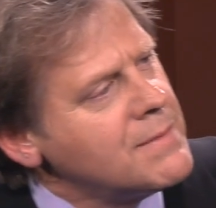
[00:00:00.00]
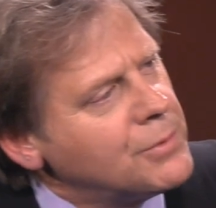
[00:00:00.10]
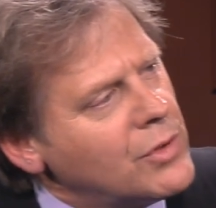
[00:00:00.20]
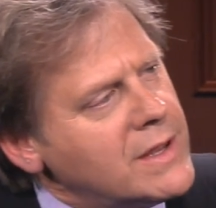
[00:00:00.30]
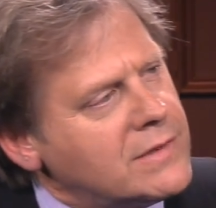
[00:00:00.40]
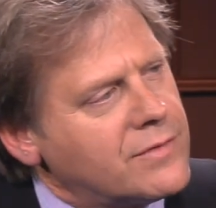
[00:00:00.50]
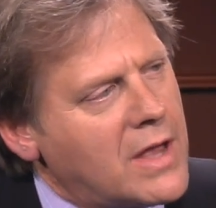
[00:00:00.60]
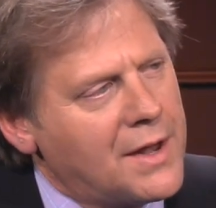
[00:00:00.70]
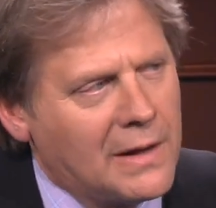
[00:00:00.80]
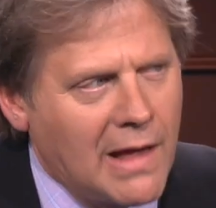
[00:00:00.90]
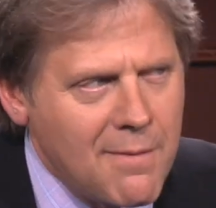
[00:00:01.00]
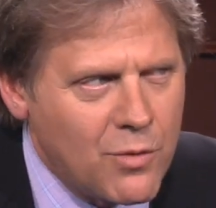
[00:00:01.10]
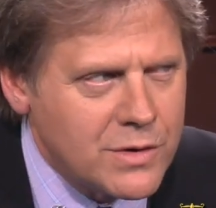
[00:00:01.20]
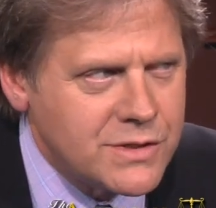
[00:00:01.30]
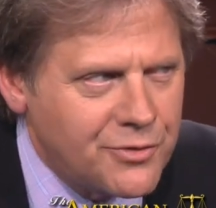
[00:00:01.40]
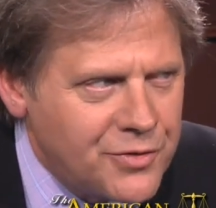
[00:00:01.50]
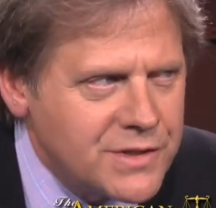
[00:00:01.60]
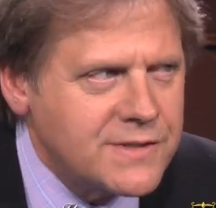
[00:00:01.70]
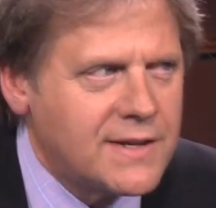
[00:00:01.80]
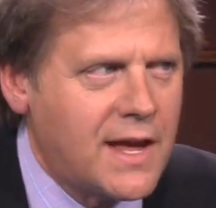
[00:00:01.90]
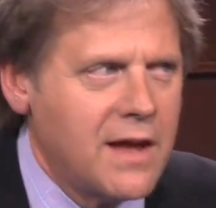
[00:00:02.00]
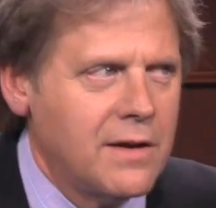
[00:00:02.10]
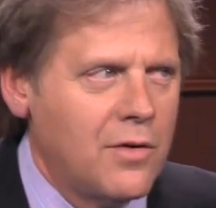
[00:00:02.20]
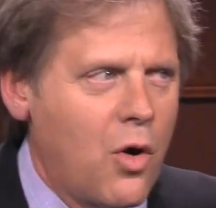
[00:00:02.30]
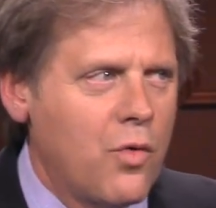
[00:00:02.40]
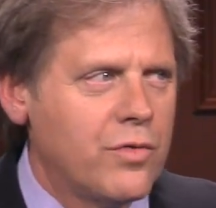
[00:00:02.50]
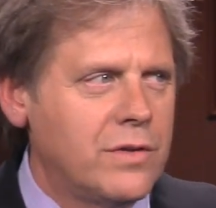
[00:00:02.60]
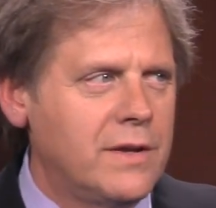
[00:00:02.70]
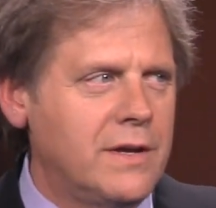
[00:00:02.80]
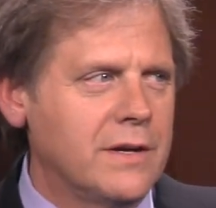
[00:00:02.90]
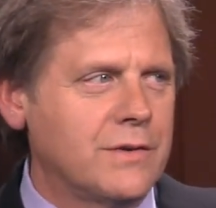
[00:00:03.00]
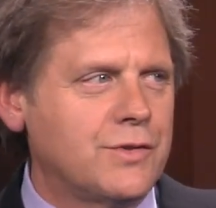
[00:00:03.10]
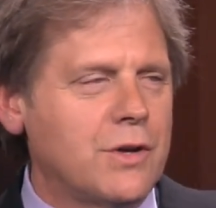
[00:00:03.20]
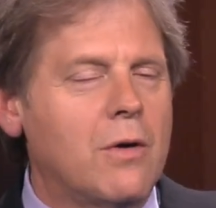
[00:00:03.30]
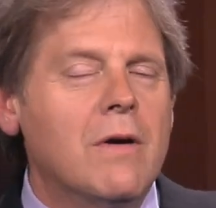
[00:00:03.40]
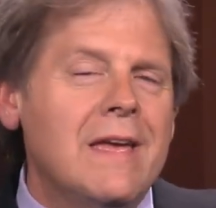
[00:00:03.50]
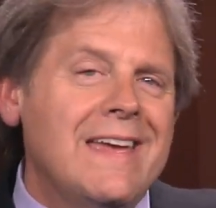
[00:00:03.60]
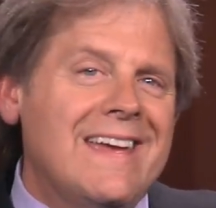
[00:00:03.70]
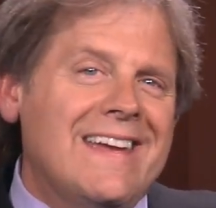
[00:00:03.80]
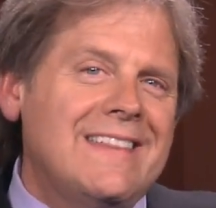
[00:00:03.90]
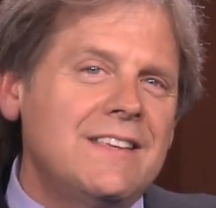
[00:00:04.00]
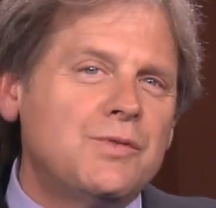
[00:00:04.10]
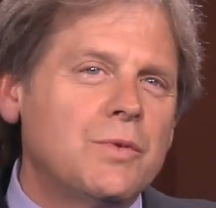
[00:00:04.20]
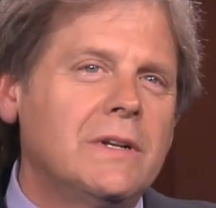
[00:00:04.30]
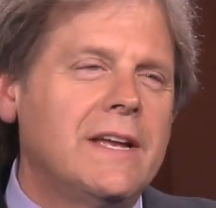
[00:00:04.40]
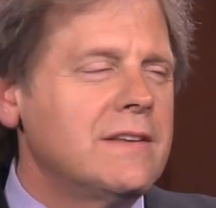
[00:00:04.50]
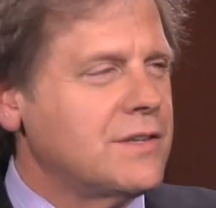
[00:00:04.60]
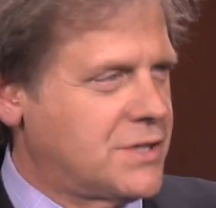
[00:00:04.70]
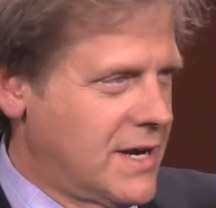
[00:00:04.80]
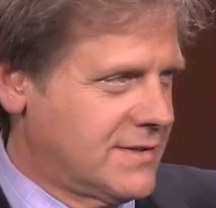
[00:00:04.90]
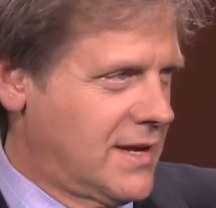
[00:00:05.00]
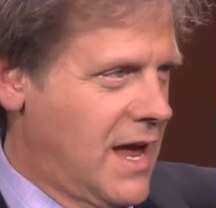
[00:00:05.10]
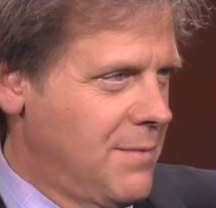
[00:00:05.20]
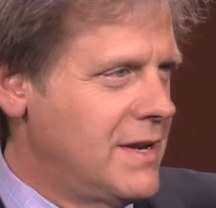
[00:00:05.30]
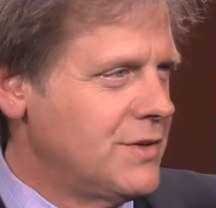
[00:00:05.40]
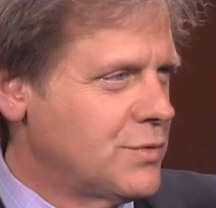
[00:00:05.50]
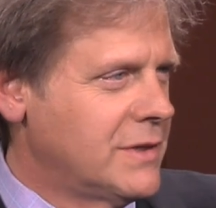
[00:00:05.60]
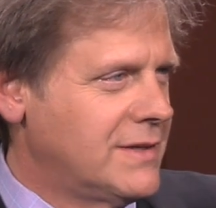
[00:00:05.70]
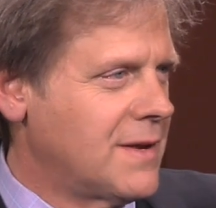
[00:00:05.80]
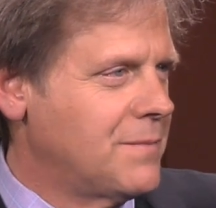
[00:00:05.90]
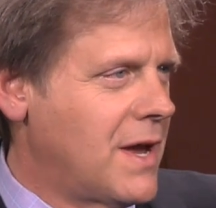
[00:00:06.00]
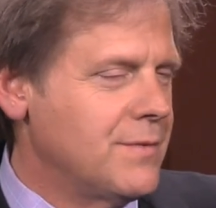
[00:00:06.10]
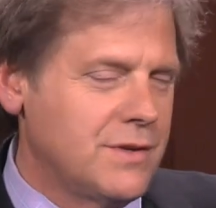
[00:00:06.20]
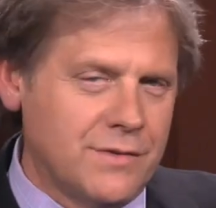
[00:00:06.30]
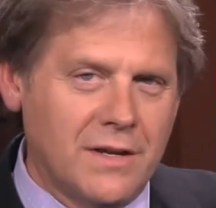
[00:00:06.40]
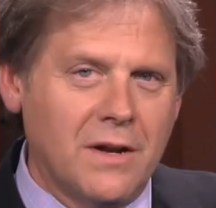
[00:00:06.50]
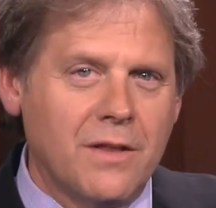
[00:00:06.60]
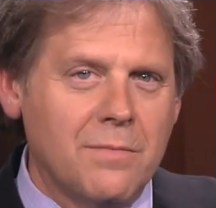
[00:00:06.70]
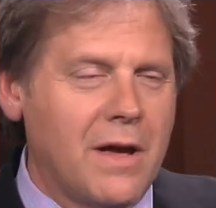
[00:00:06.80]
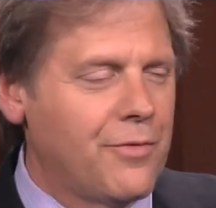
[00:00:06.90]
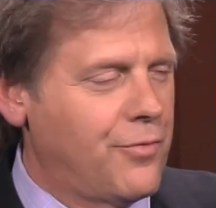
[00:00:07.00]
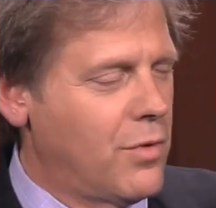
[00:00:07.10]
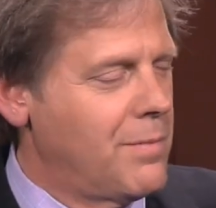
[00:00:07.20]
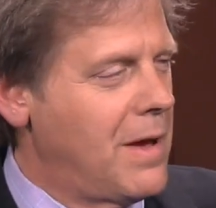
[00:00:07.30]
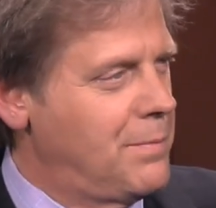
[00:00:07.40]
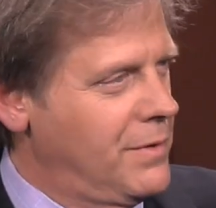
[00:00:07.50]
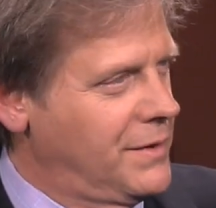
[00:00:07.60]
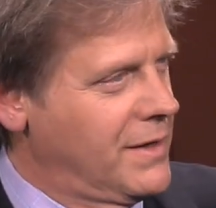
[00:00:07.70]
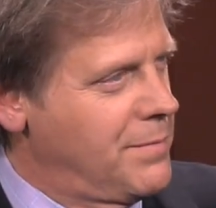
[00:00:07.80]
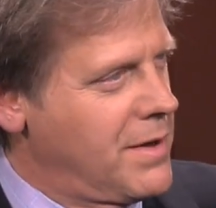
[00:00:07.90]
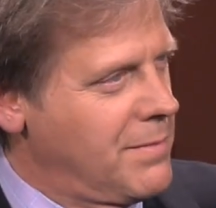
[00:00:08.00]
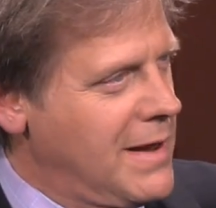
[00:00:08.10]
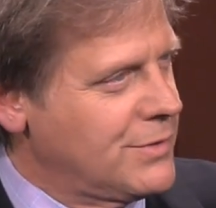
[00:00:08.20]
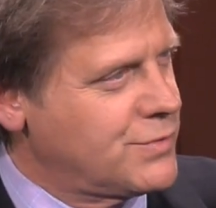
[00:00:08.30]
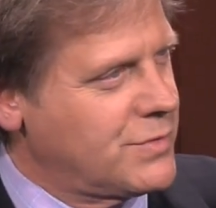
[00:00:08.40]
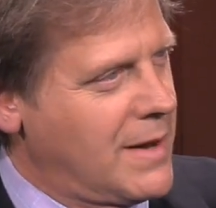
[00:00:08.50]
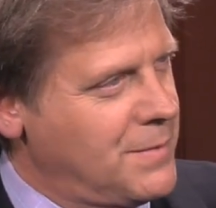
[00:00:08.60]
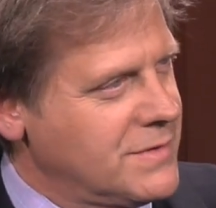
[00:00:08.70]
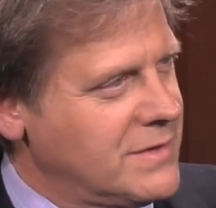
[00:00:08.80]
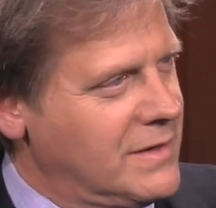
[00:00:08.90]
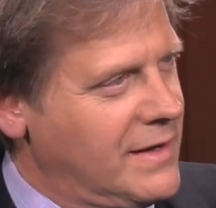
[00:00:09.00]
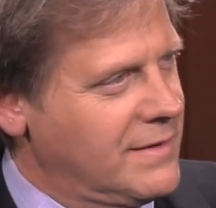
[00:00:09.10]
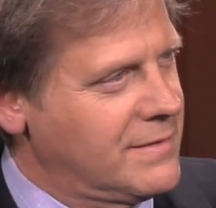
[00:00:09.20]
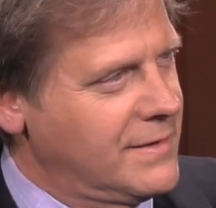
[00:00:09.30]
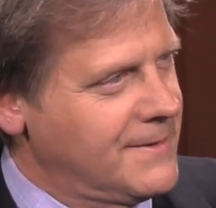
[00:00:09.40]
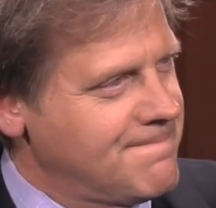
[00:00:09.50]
employees have gotten a lot more sophisticated over the years. So this really is a chess game. It is really sometimes using another metaphor about building a better mousetrap, isn't it, Anthony?